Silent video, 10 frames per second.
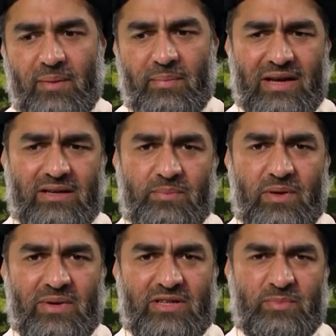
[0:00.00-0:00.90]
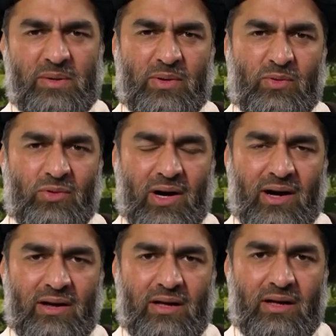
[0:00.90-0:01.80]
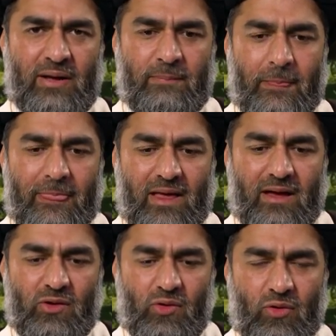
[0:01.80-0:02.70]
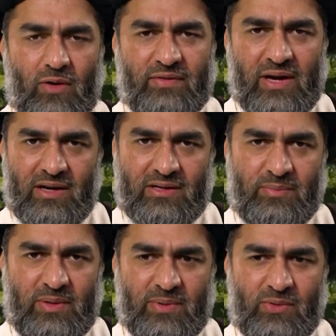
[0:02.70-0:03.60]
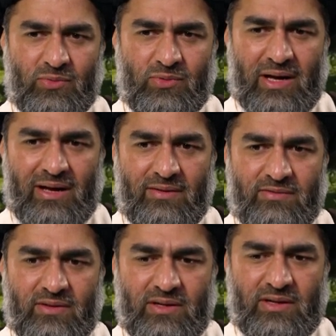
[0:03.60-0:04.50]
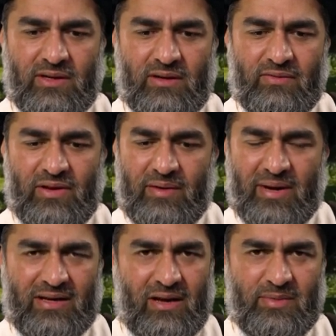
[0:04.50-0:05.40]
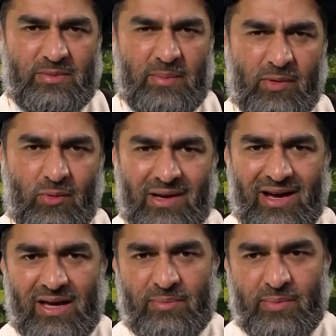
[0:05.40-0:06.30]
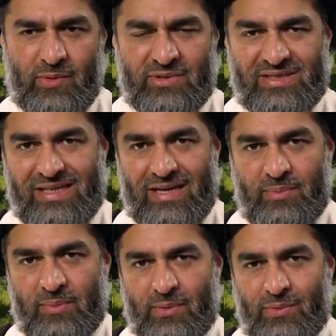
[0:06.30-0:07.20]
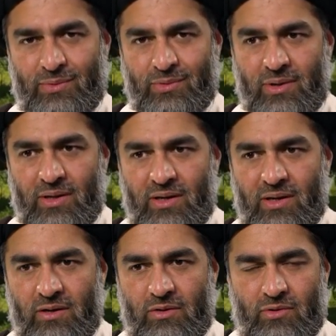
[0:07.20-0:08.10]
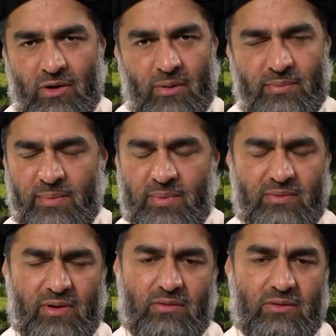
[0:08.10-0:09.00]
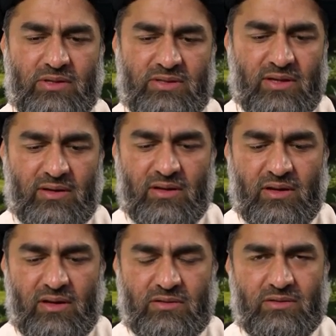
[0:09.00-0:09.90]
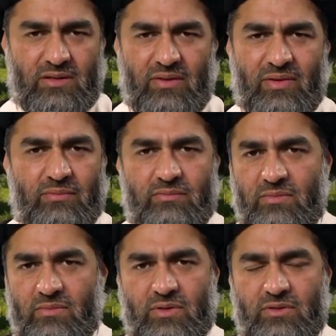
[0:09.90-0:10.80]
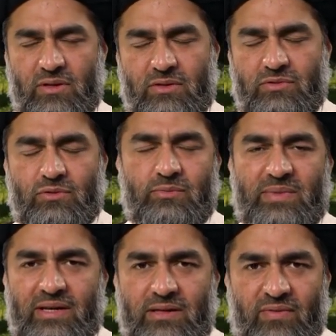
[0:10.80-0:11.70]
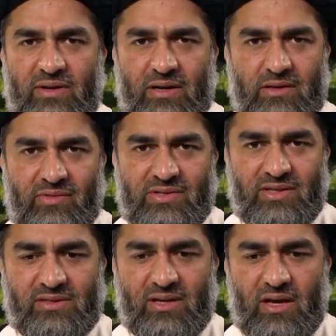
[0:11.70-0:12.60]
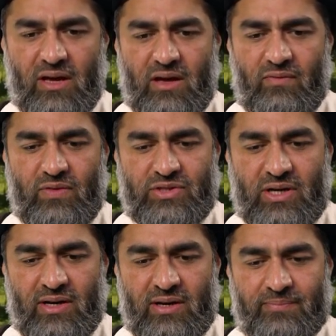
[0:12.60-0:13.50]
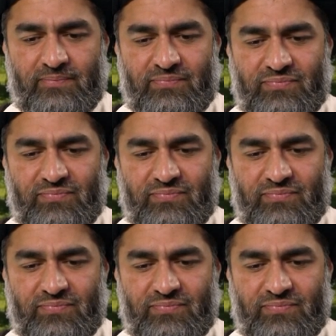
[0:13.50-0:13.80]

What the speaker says: Bad company means people who are low of character, people who have very bad habits, people who lie, people who steal, people who rob, people, you know, these are, so even, there are so many different characteristics which are